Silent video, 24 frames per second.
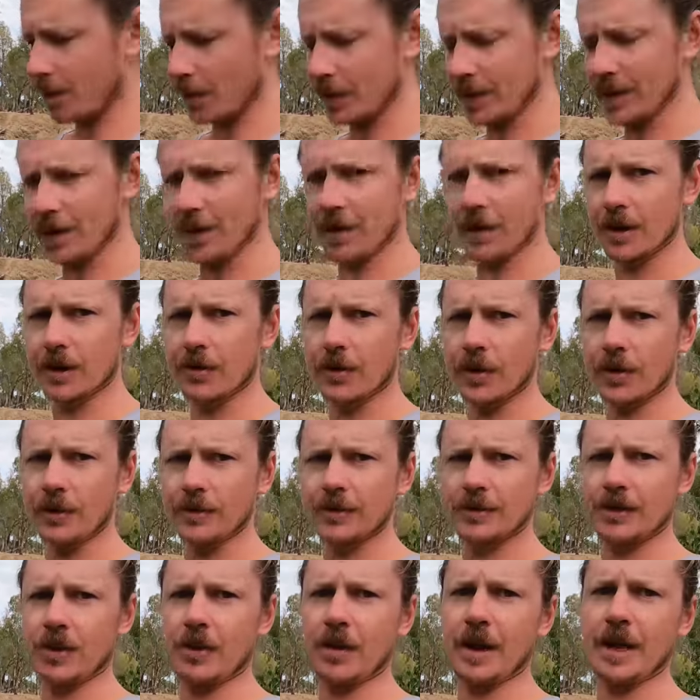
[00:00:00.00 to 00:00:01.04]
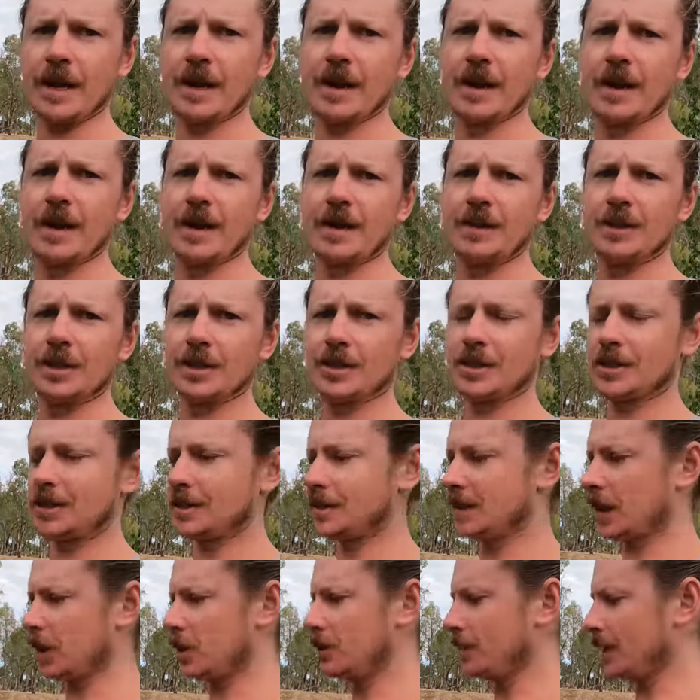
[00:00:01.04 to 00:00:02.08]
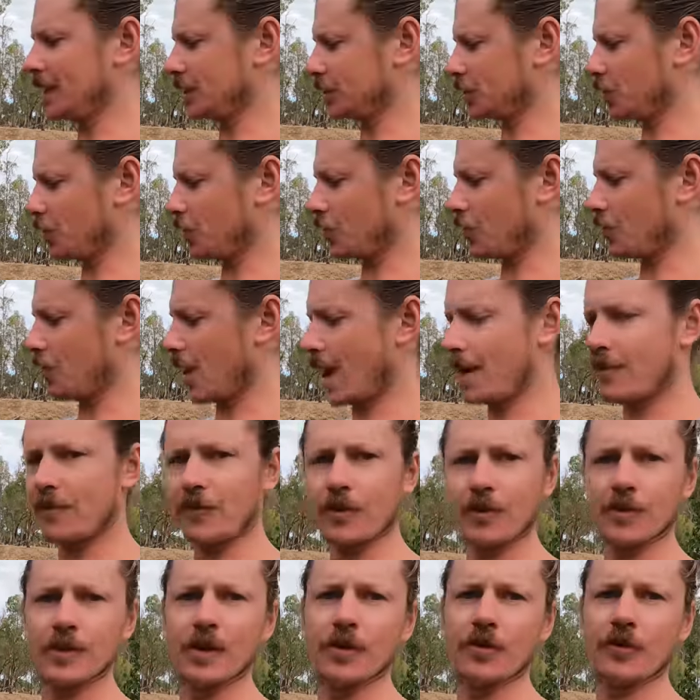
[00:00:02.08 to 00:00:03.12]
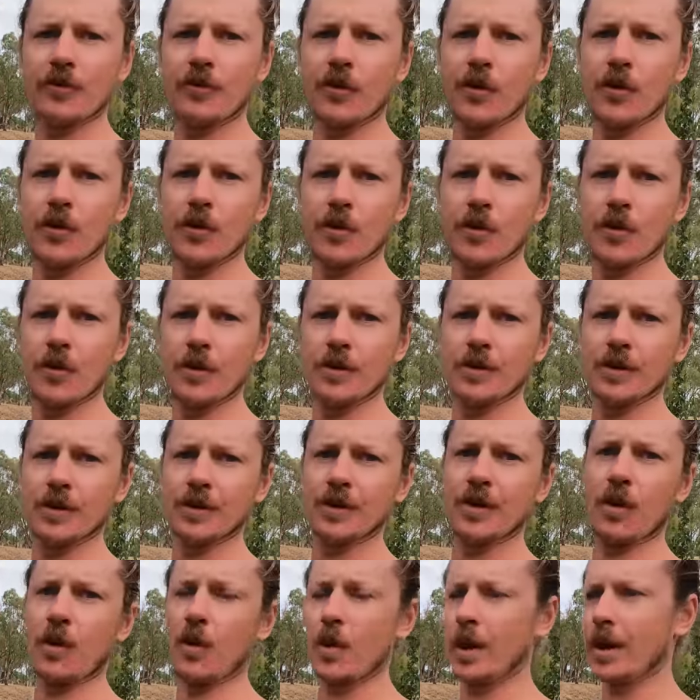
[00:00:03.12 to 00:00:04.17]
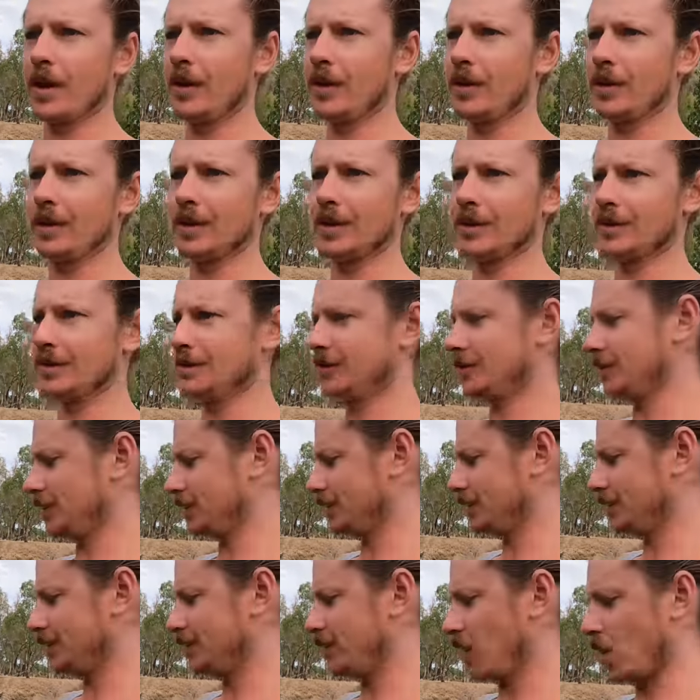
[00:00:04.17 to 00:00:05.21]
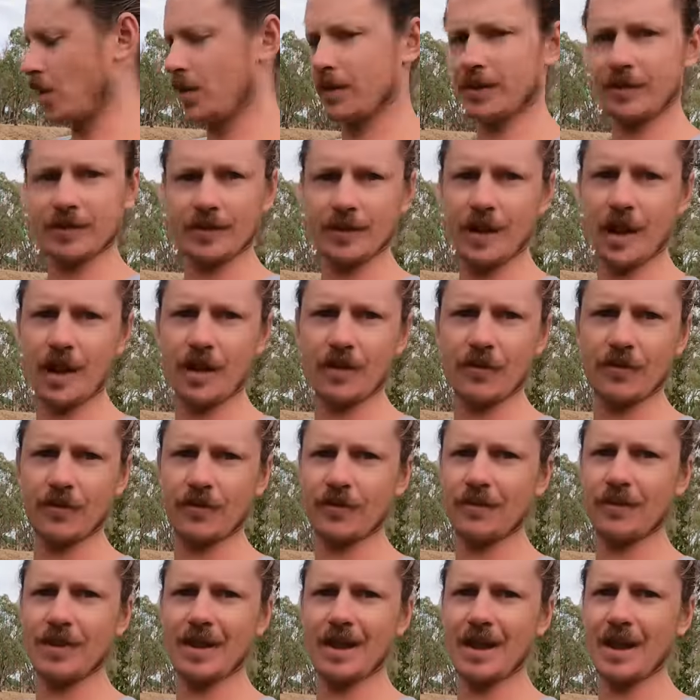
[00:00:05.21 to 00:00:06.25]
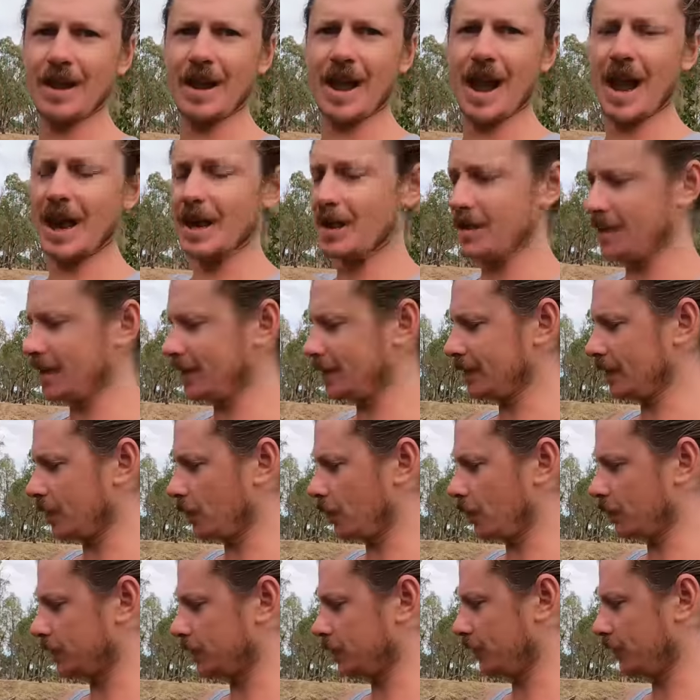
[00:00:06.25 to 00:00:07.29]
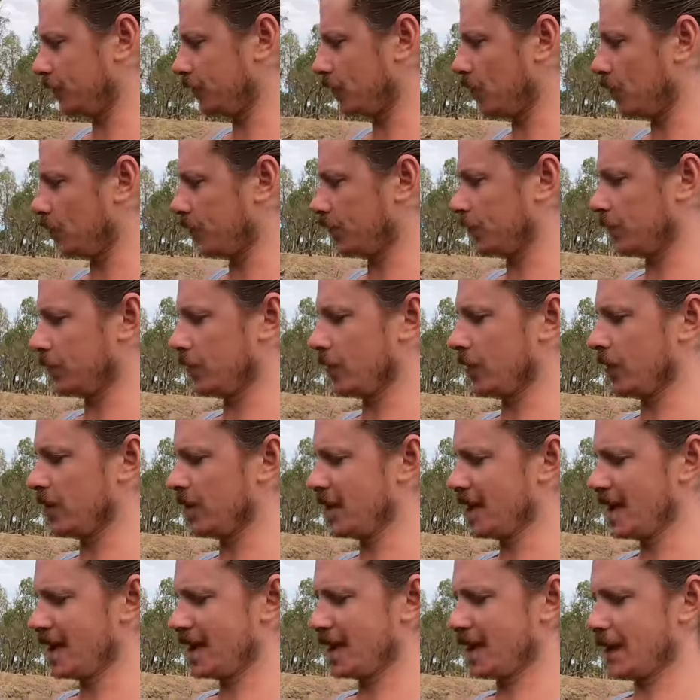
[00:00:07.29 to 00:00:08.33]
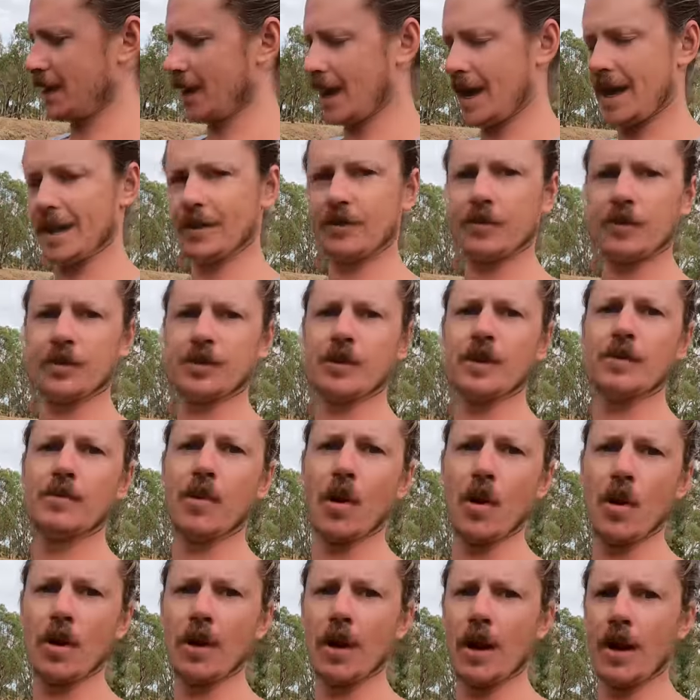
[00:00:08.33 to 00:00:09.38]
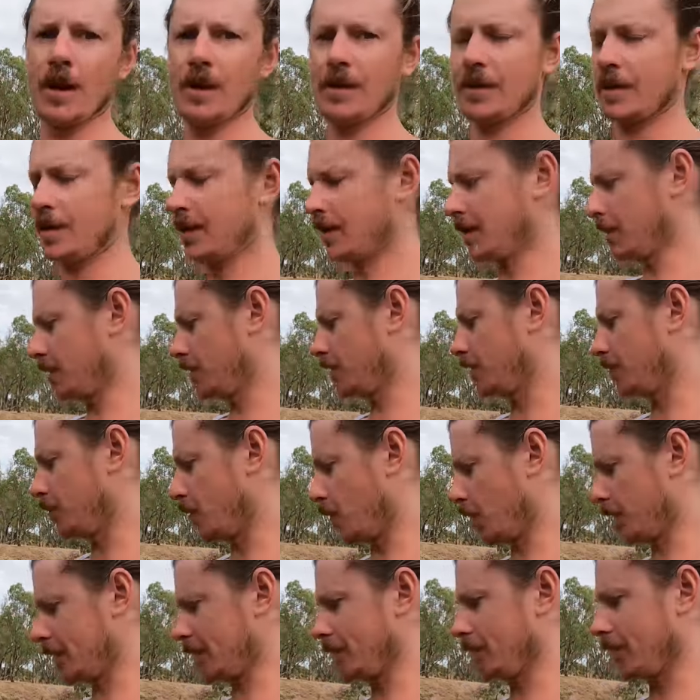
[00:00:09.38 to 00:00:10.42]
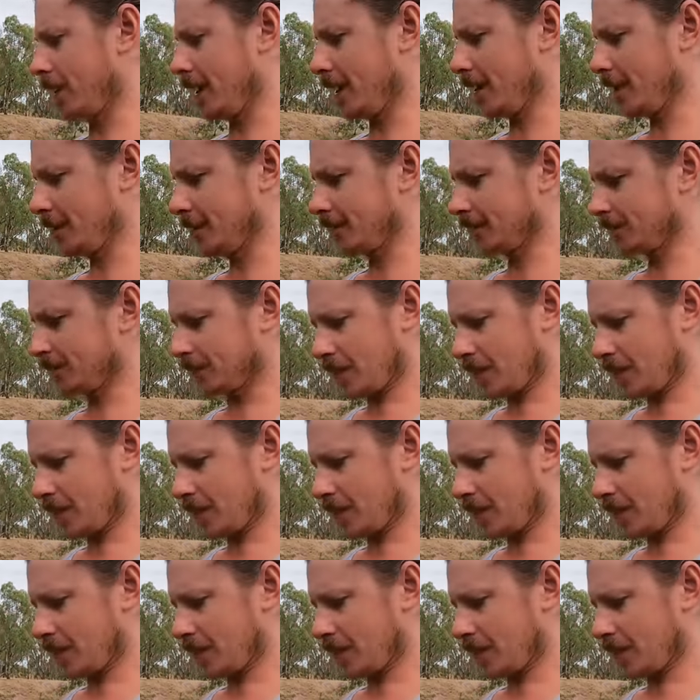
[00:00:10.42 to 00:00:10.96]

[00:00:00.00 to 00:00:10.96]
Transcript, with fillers: when you got a grill side, just so much crap from your food and oil and just burnt stuff. Anything that wants to fall through lands on your burner, the burning ring,